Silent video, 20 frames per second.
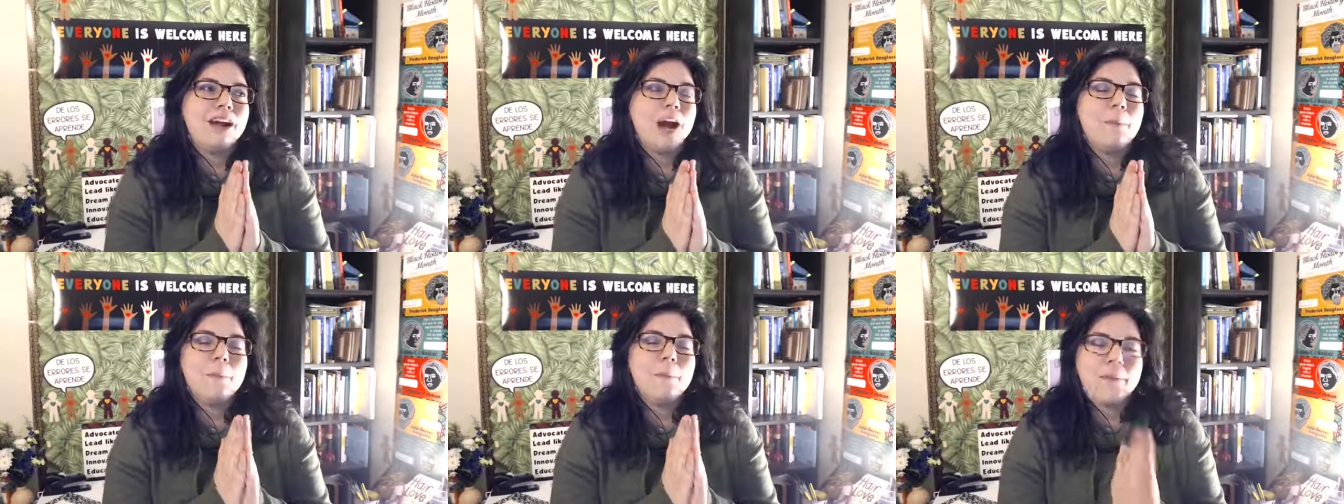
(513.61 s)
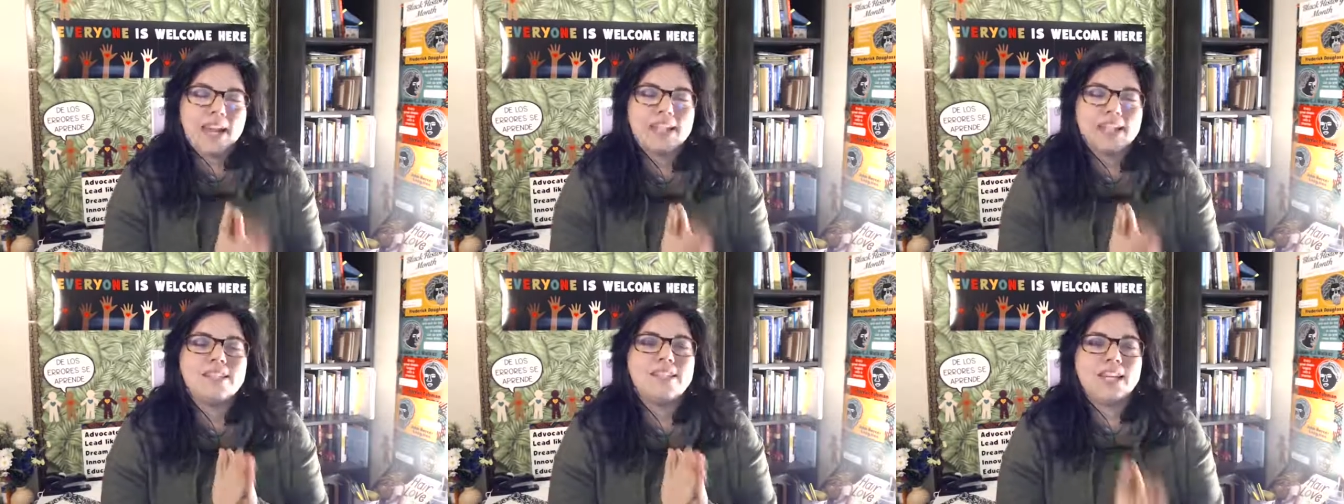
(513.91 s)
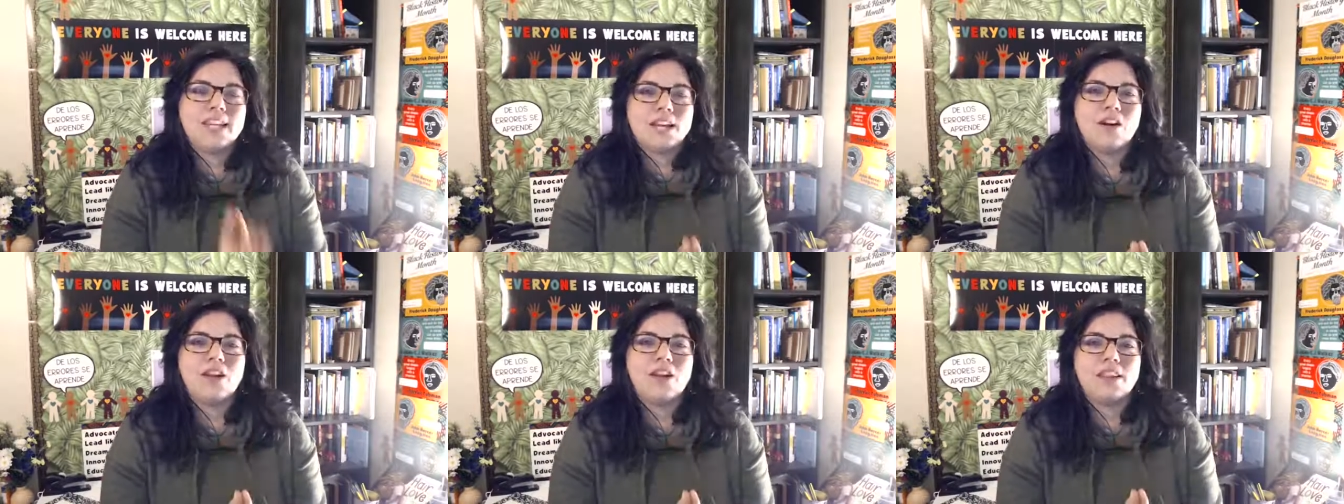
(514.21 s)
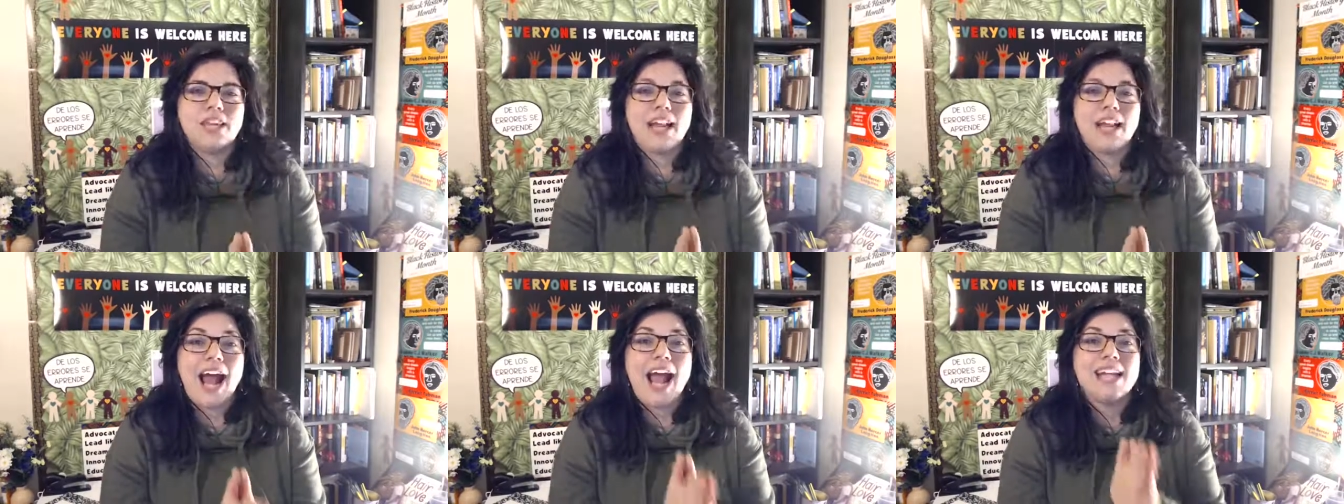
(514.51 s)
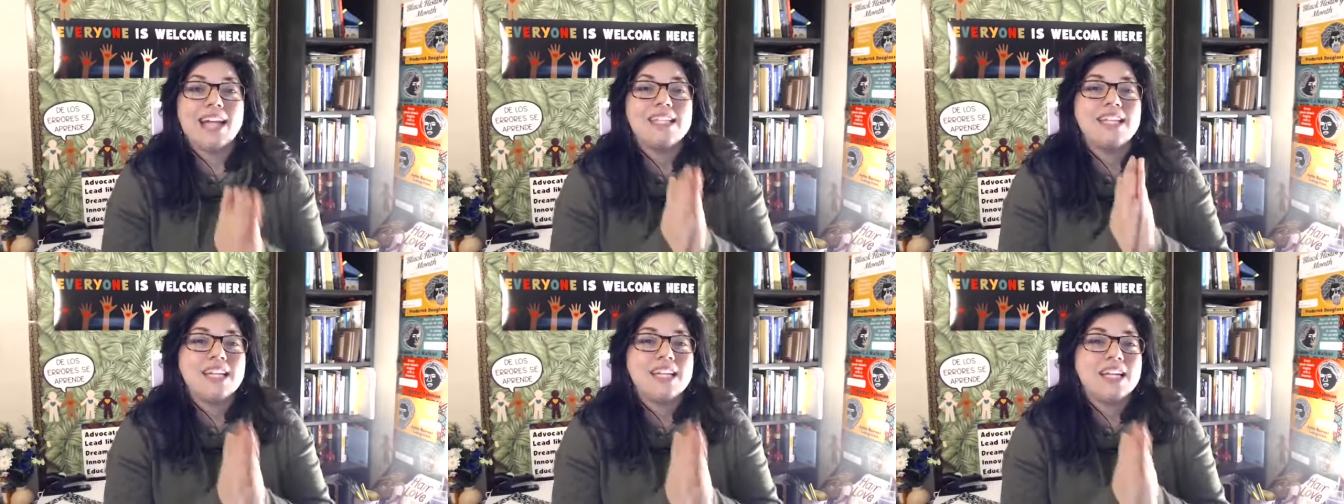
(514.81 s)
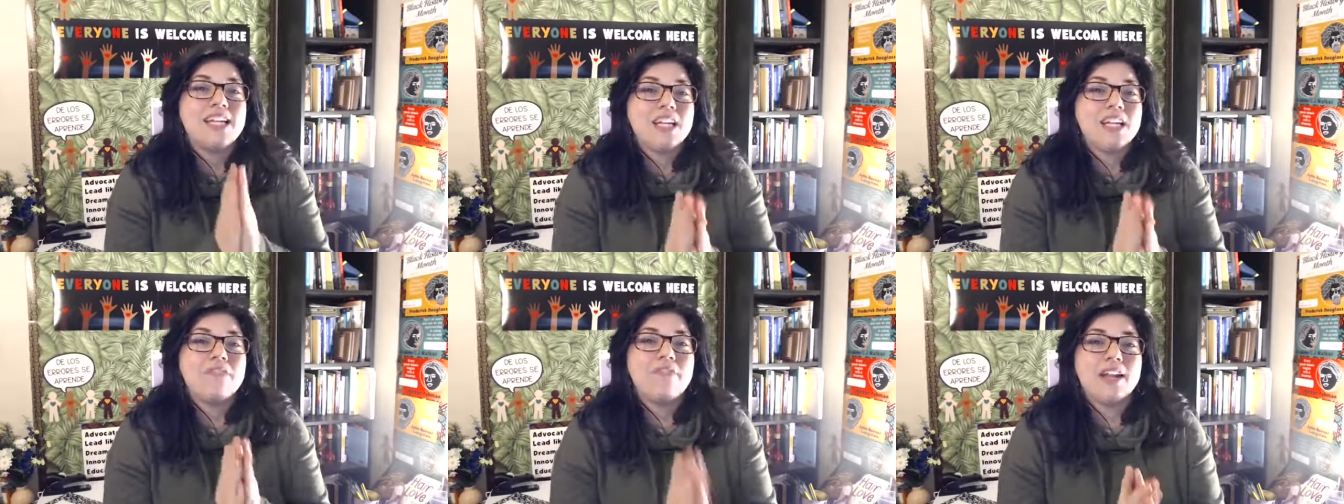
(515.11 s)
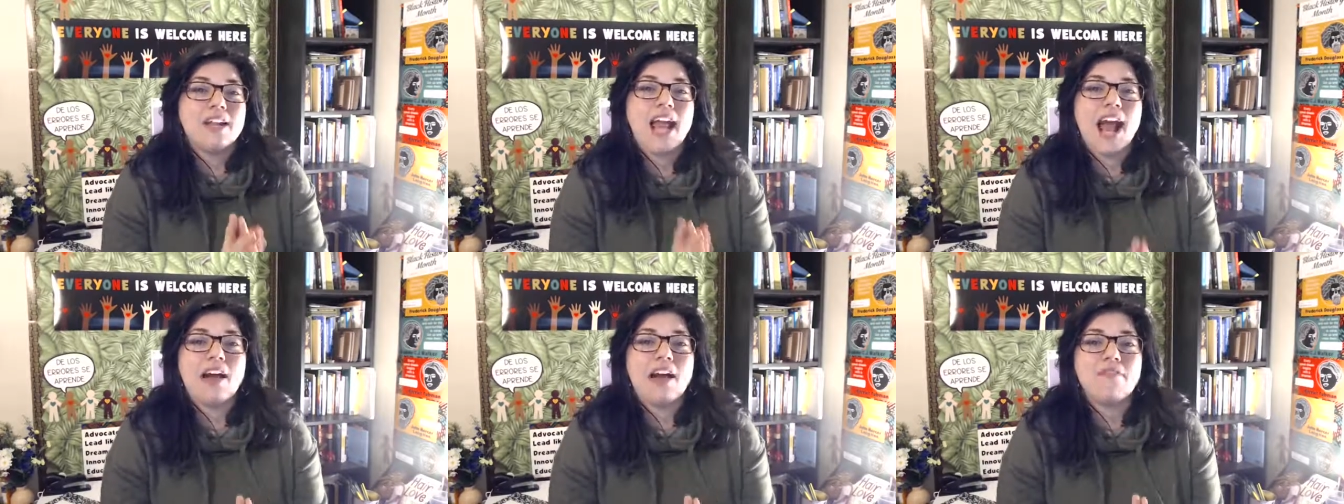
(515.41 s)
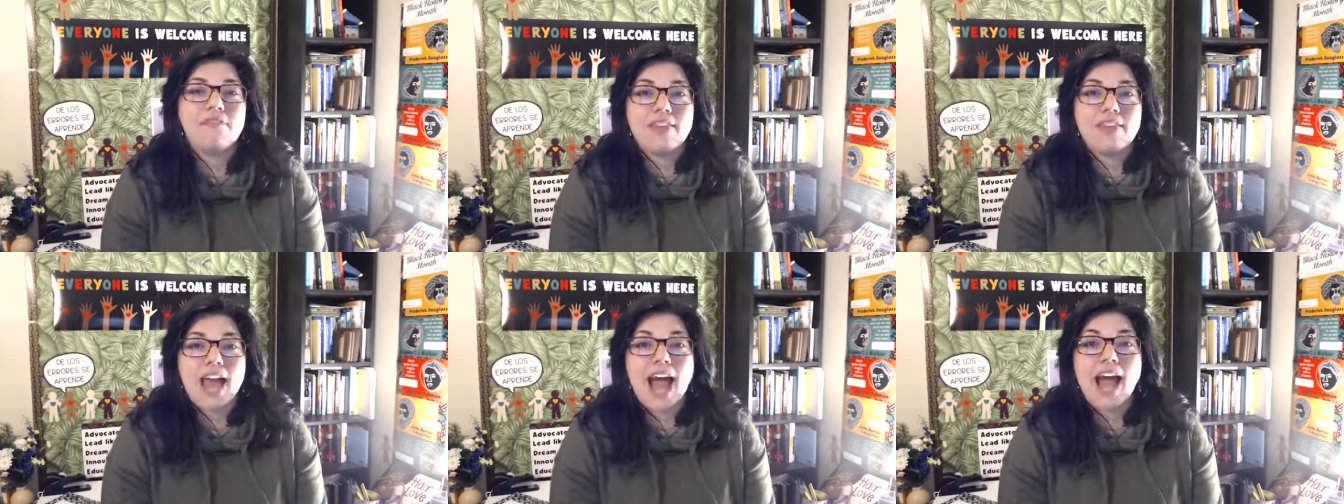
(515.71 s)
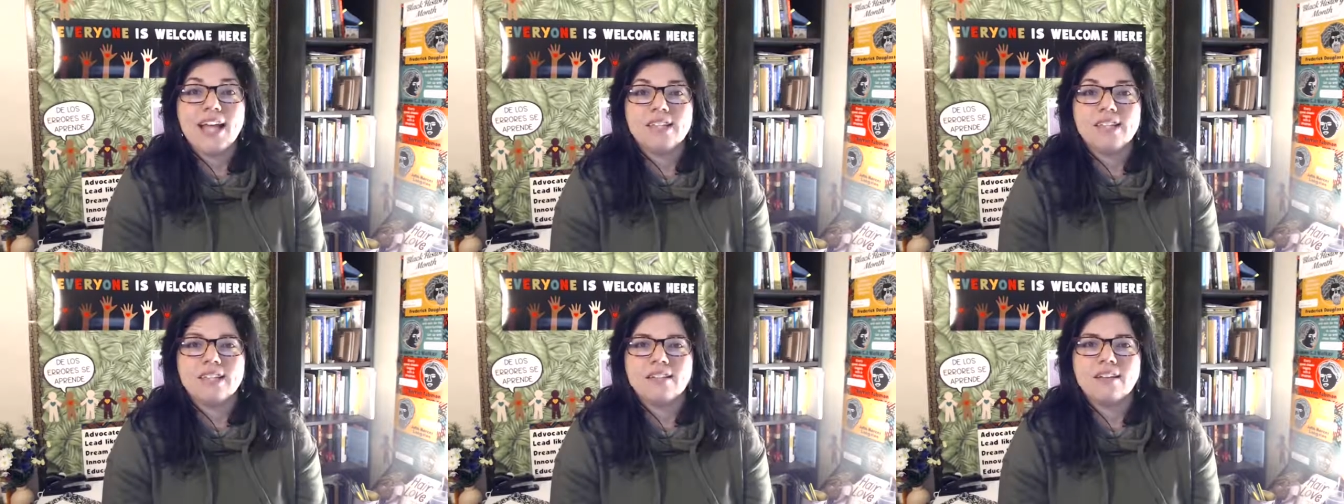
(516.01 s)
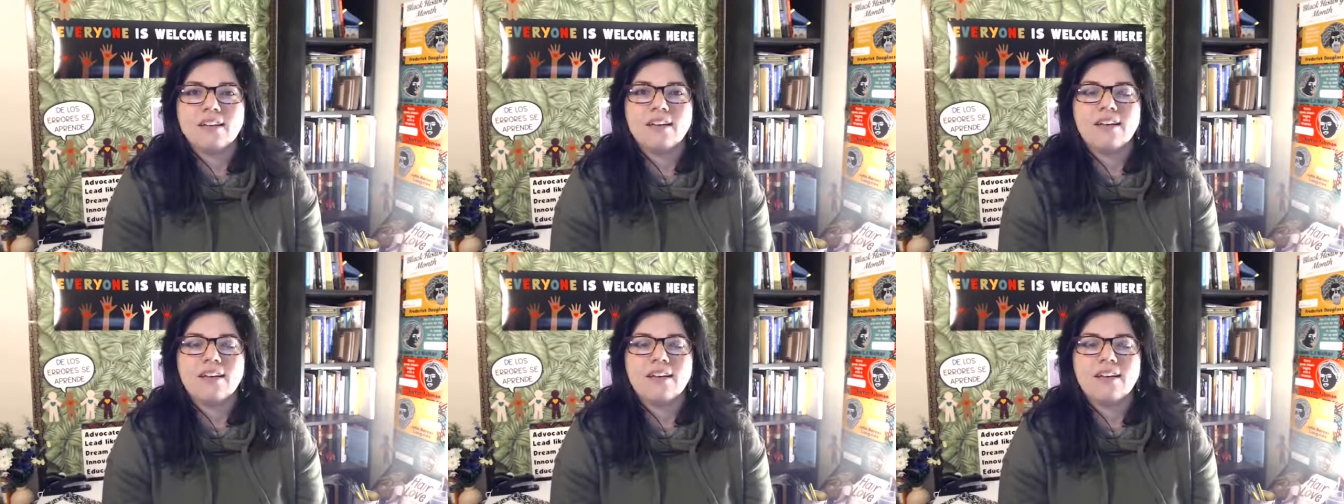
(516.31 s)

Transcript: a big deal that I didn't even have that.